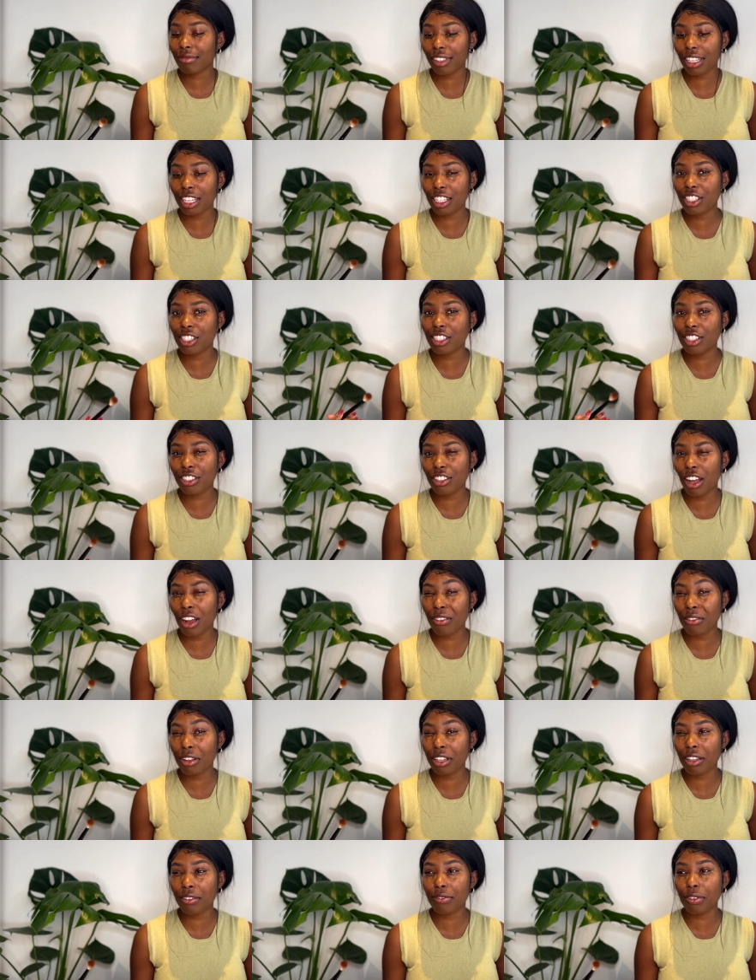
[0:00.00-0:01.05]
It's just not
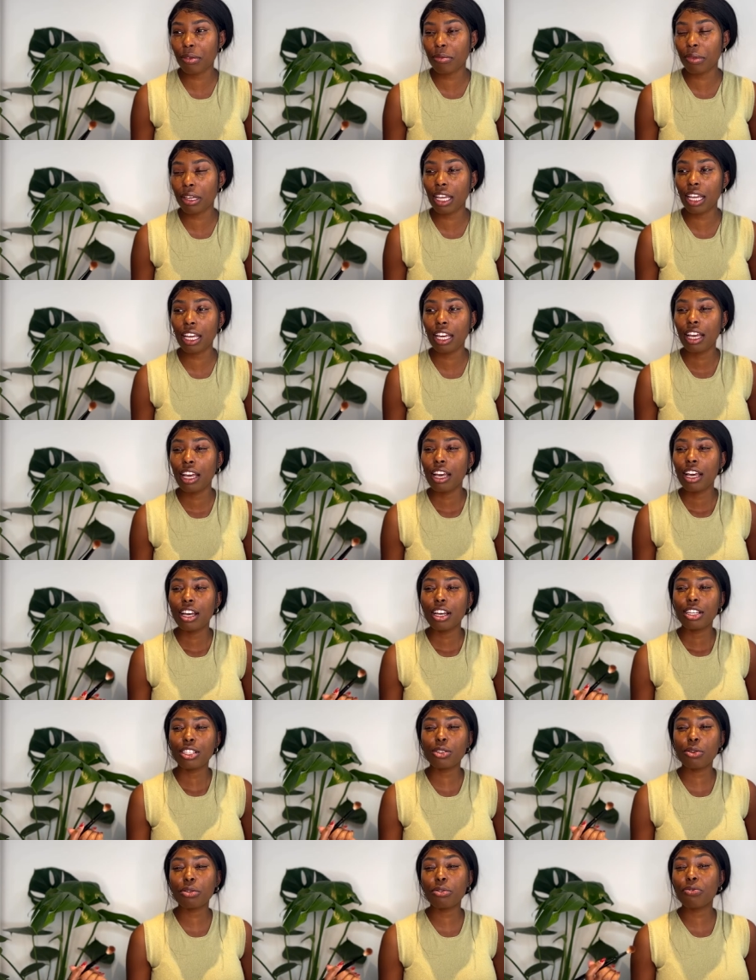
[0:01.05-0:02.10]
really for me.
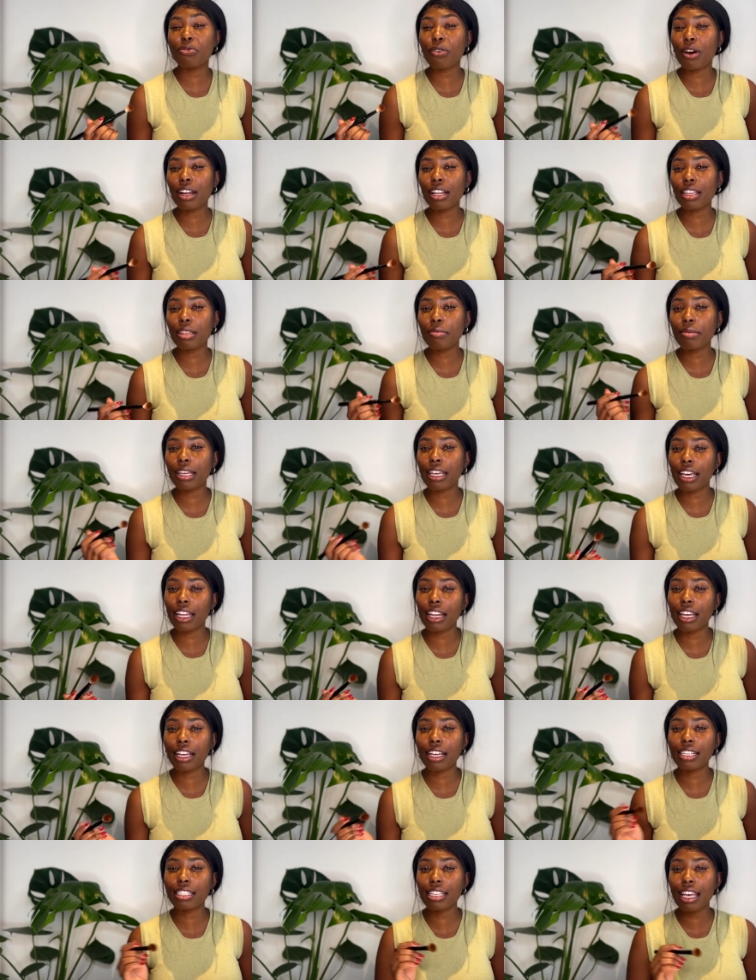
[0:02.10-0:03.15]
So it's fun in the beginning
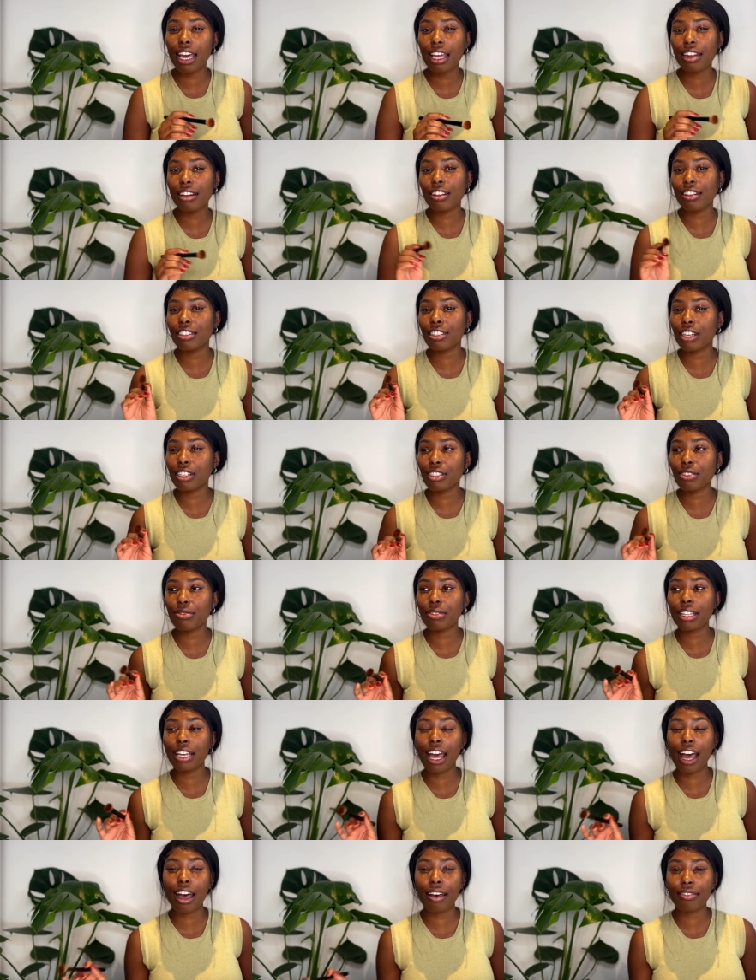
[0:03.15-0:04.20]
because Canada doesn't really
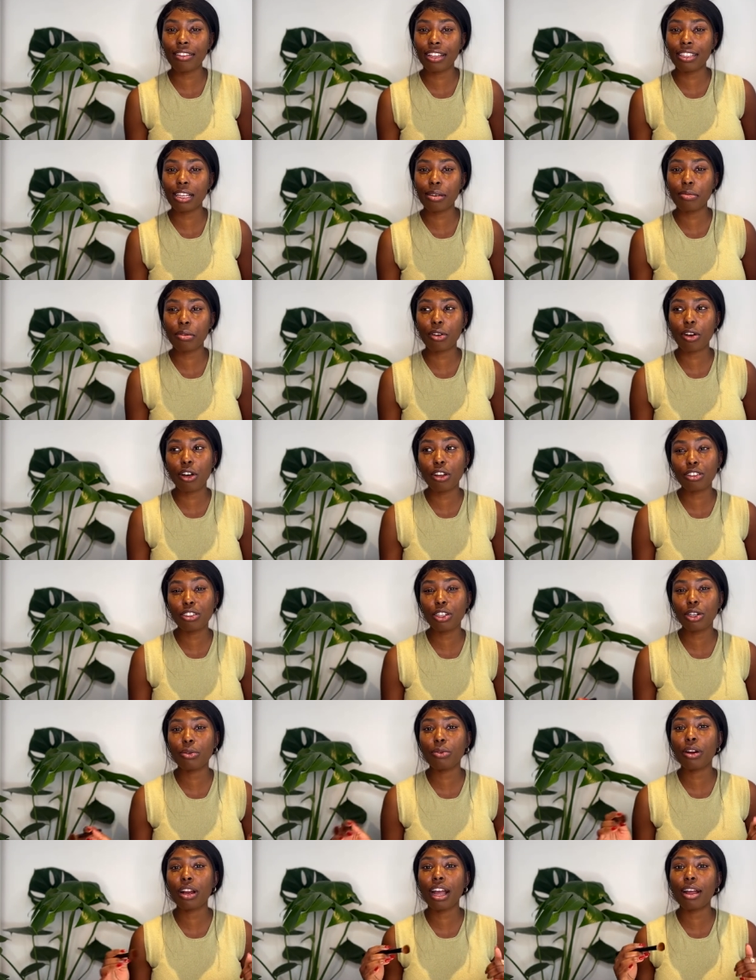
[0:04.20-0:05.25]
have that type of
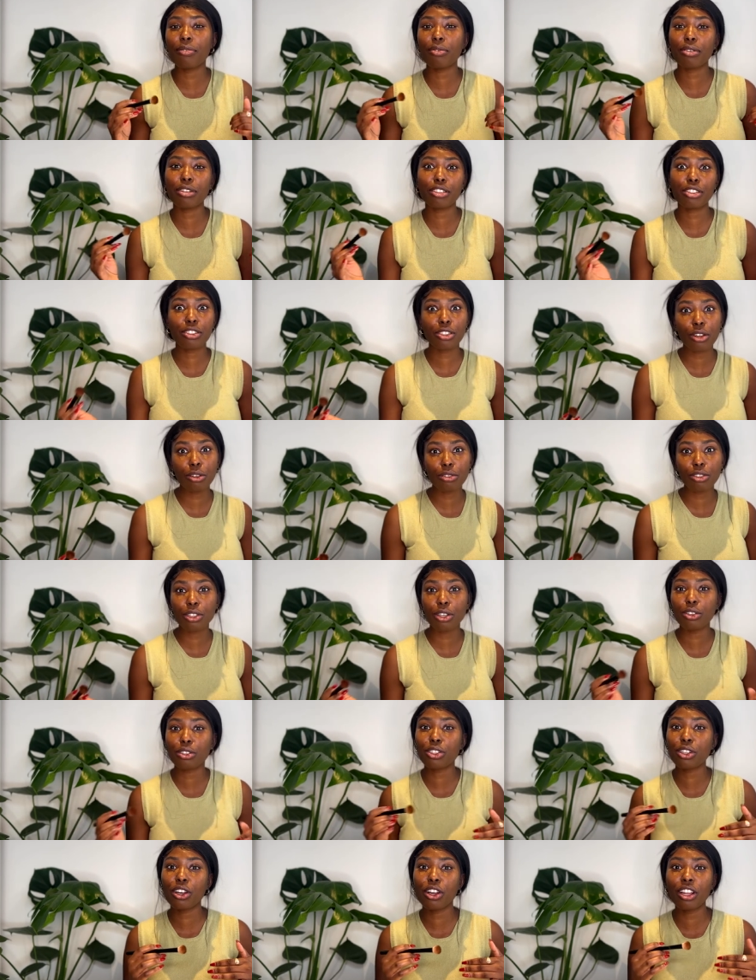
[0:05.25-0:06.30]
culture where everyone's so
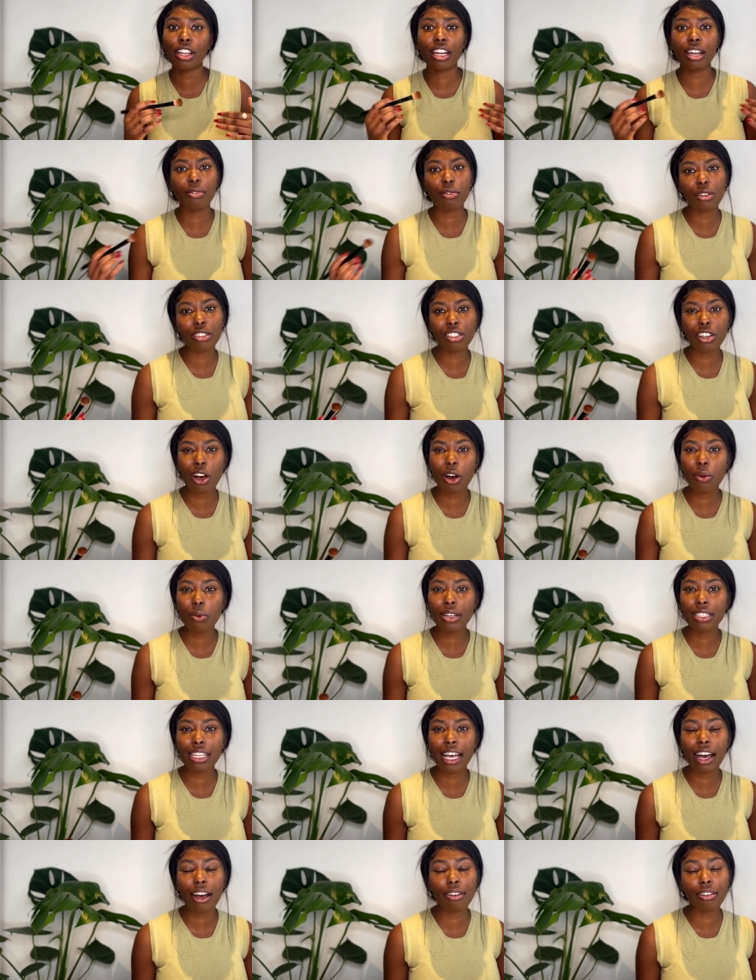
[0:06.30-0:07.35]
social and everyone's
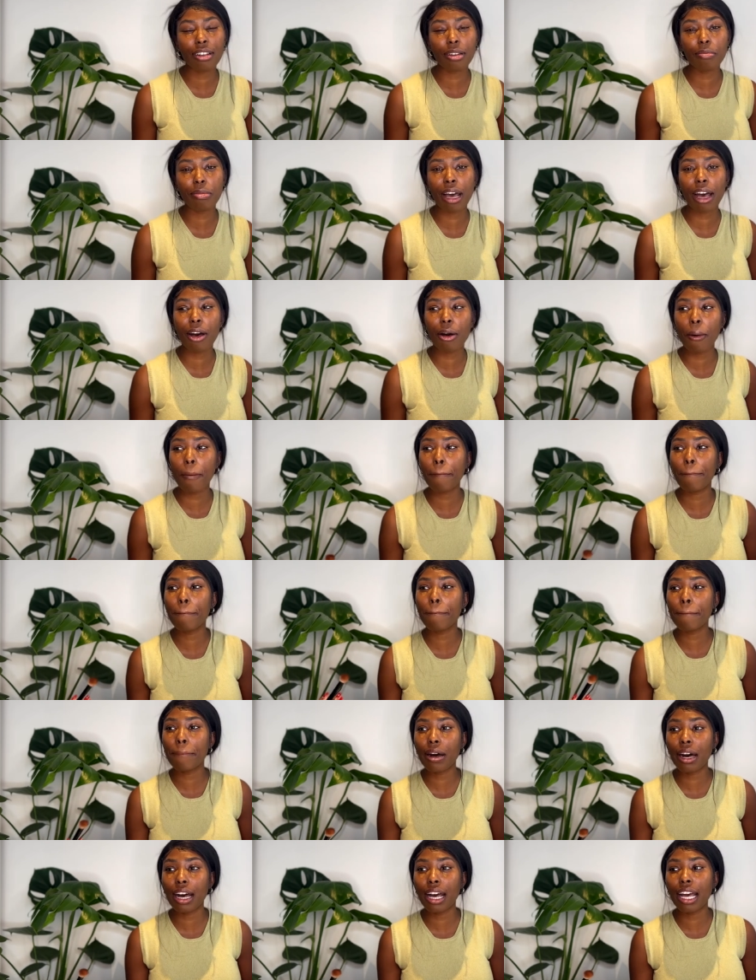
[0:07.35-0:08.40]
always out and about.
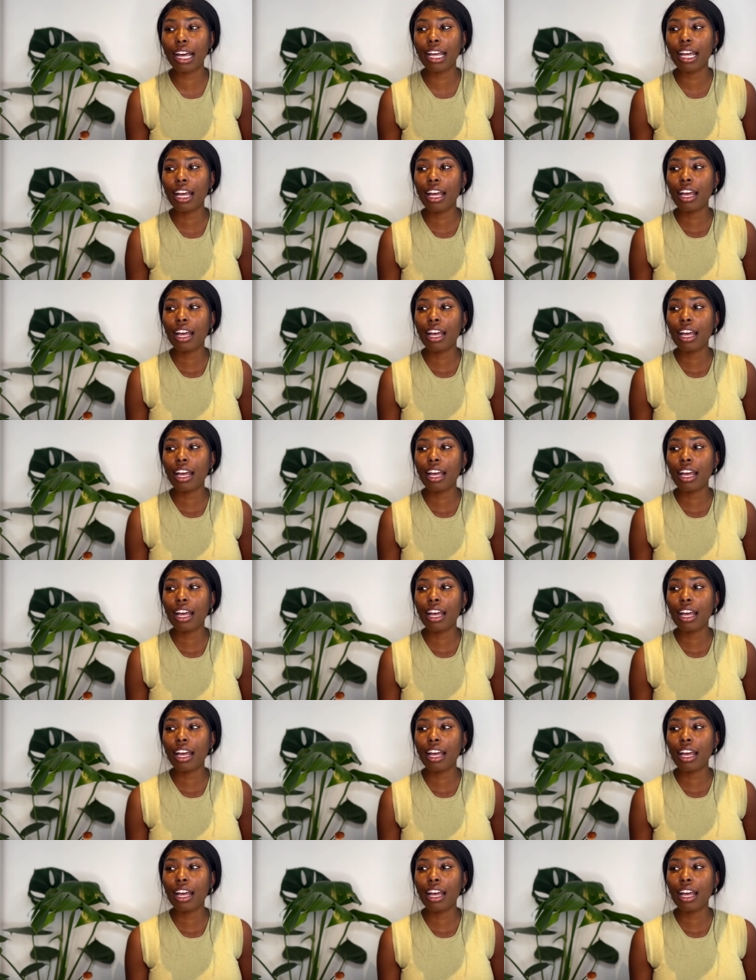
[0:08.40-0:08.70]
But